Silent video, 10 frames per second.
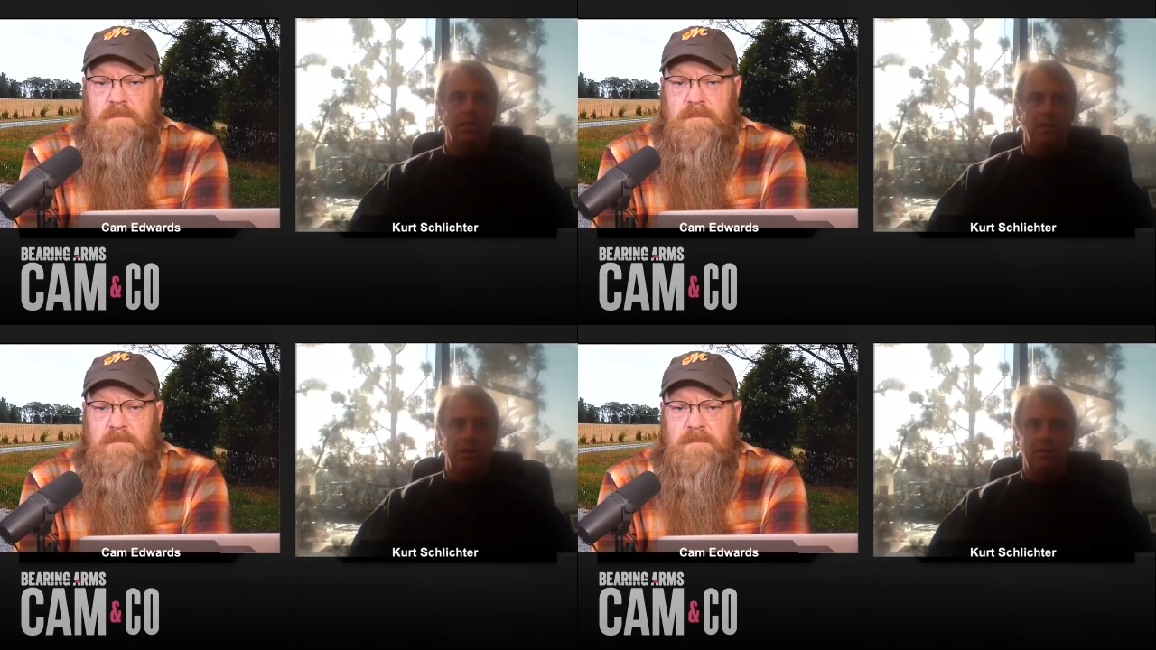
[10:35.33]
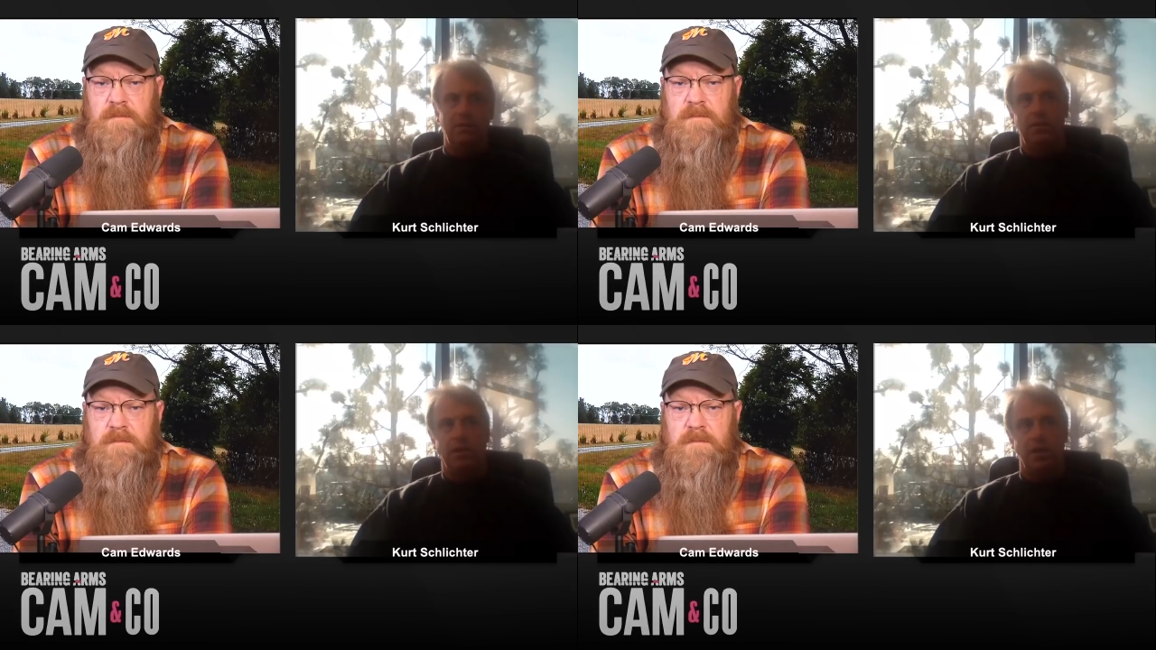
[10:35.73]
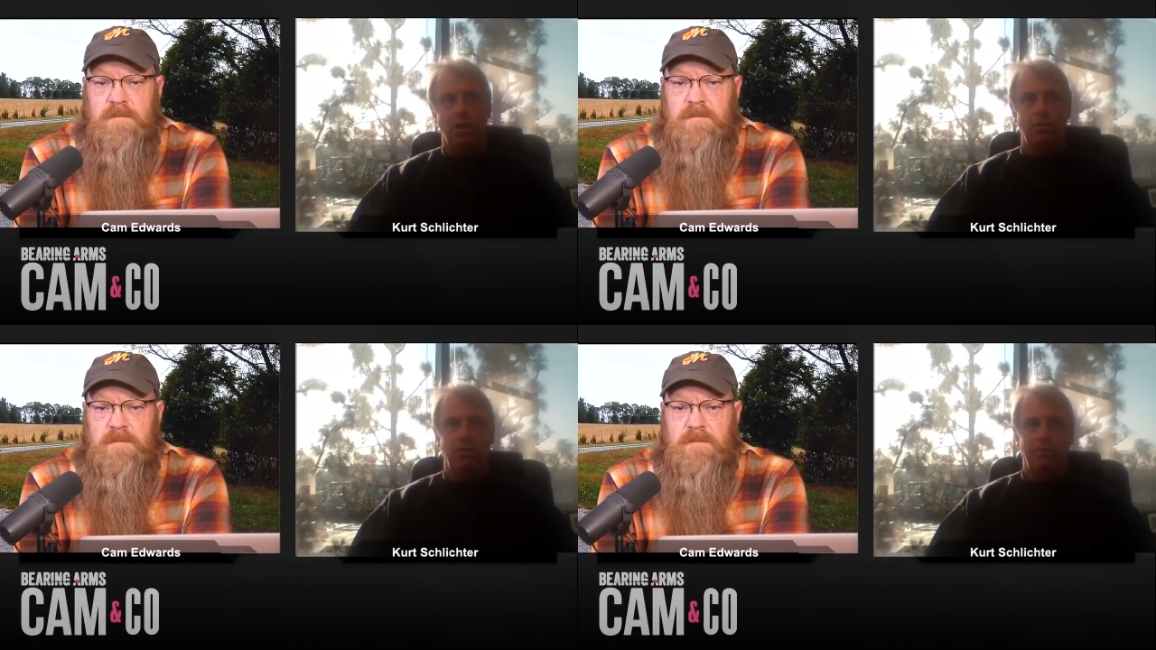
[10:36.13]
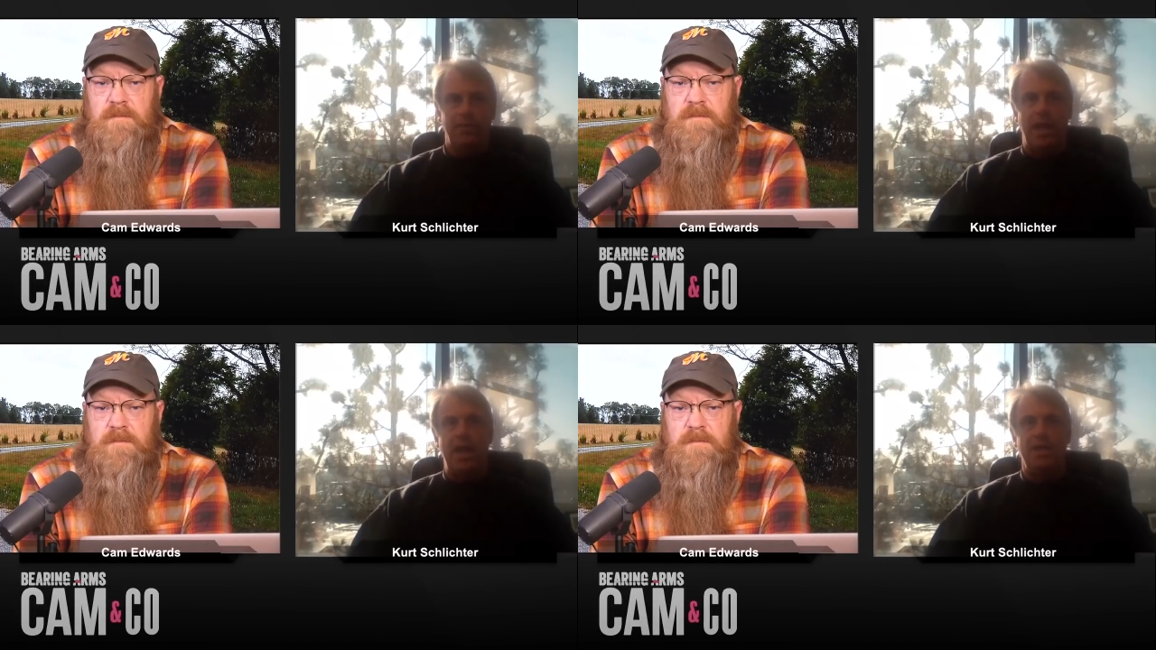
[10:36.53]
Speaker 1: you
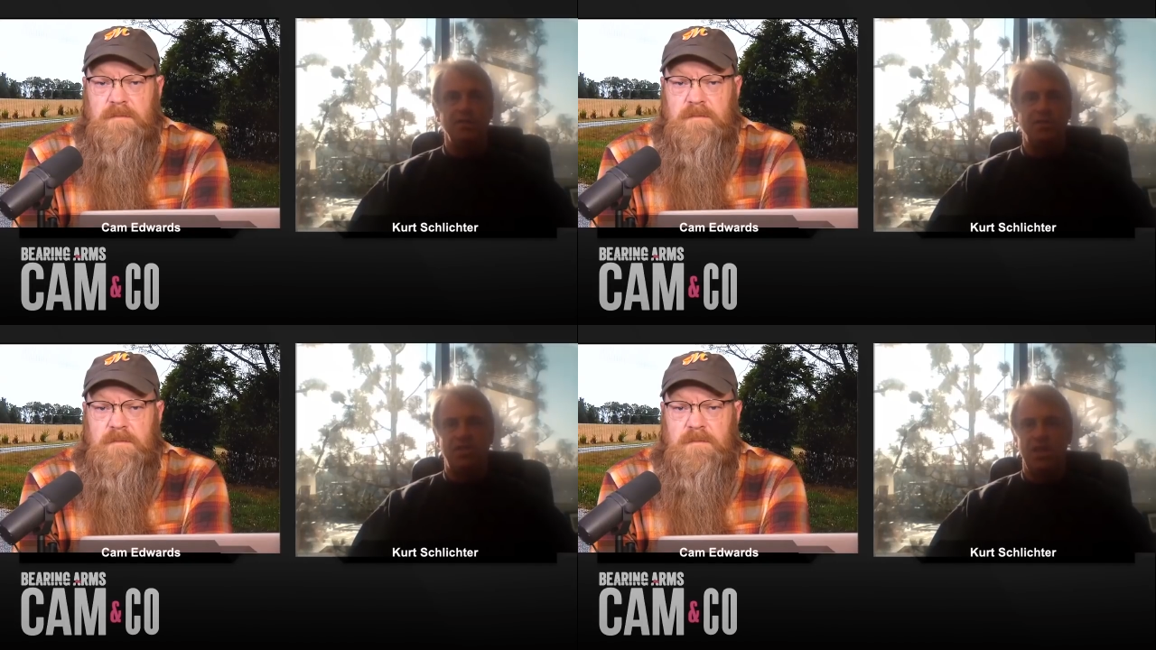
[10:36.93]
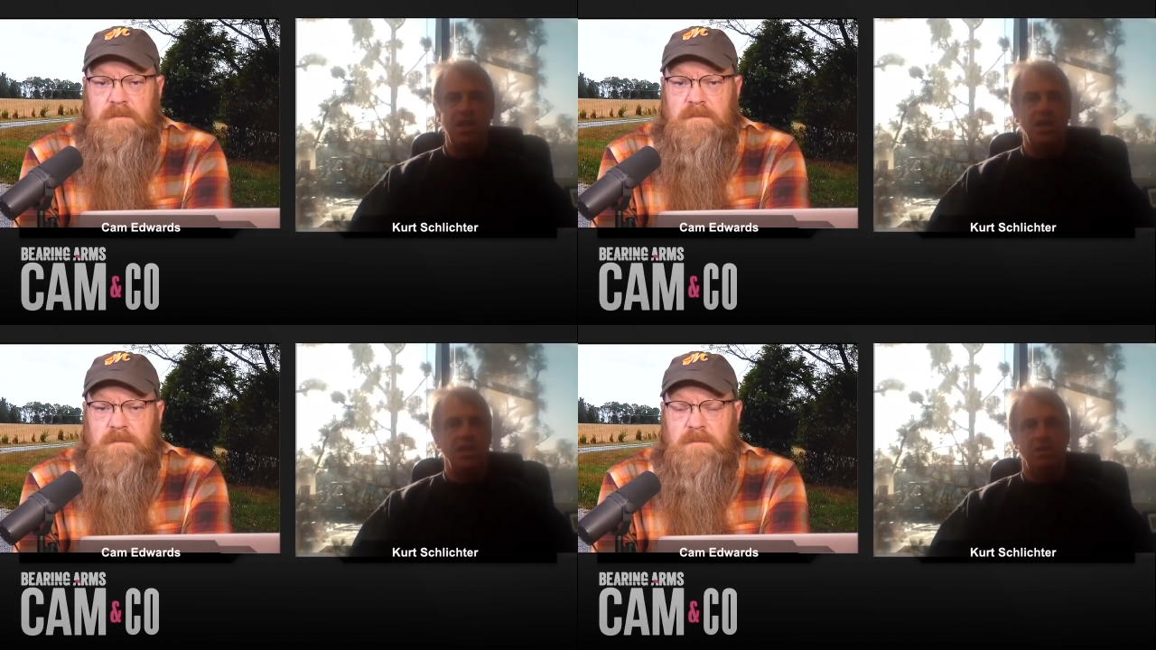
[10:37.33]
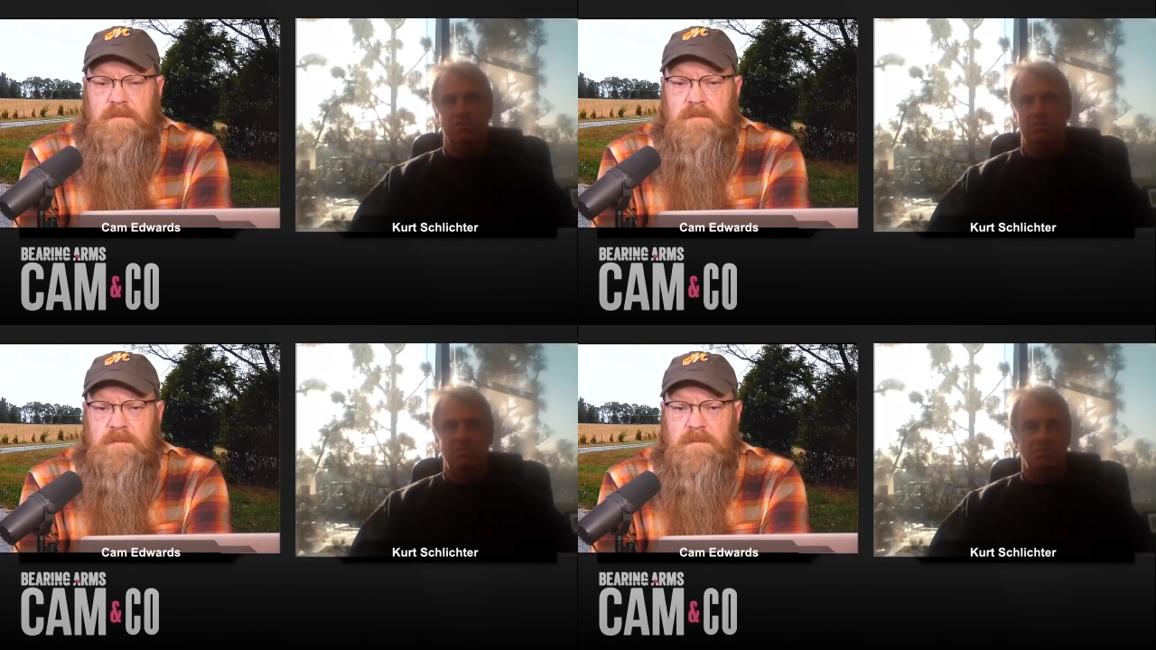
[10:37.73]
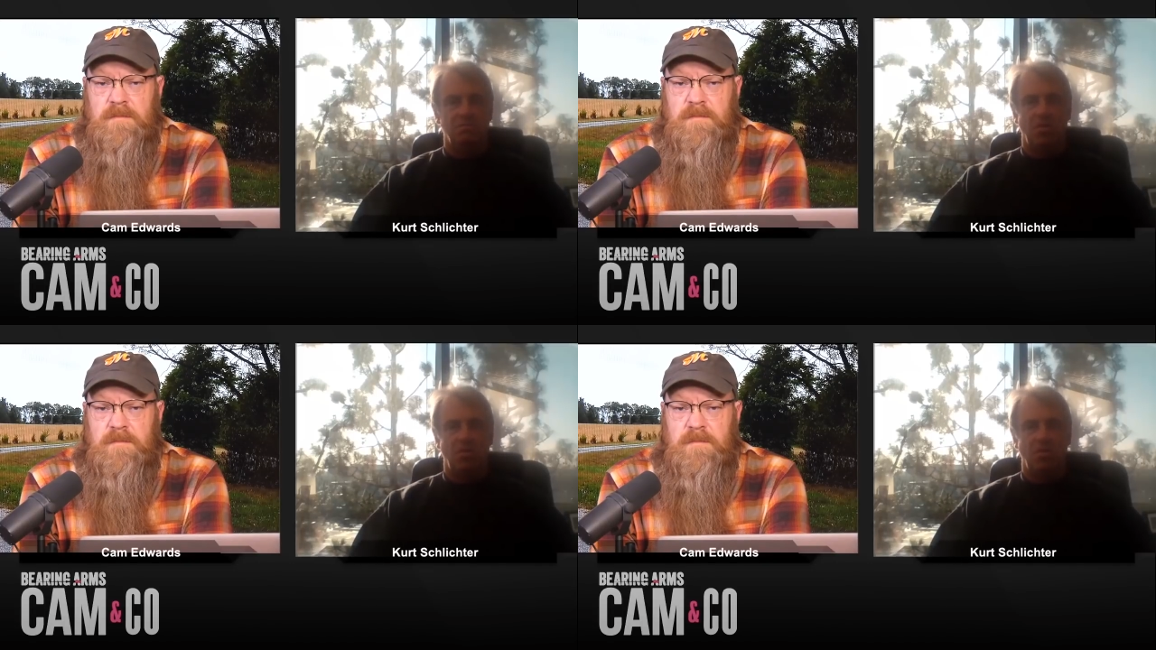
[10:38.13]
know, A and C